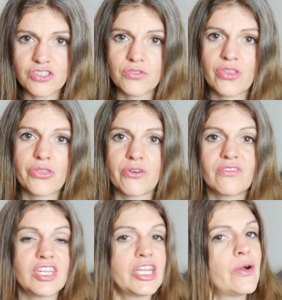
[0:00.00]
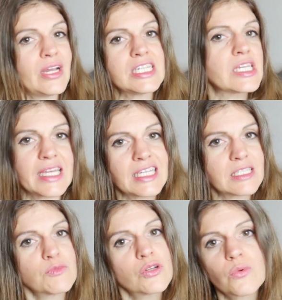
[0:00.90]
do the 3rd video until I get
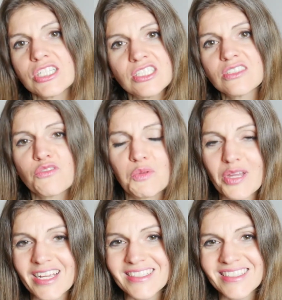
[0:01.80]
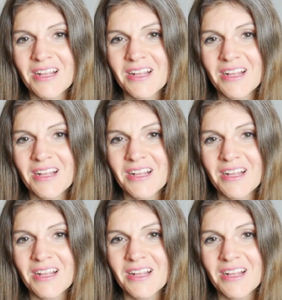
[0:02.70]
some good questions from you guys.